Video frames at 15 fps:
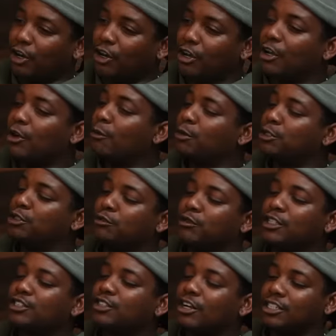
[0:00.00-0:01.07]
you hold on? Would you
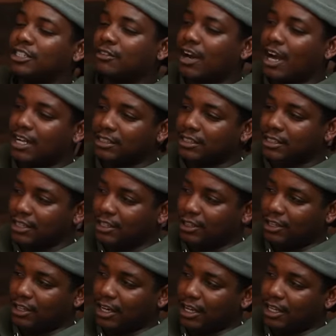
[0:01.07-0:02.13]
restart your roster
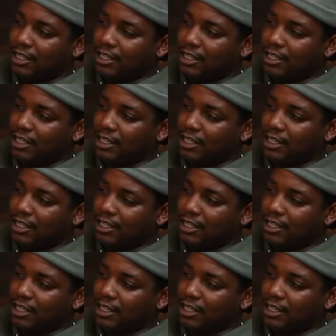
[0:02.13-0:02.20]
or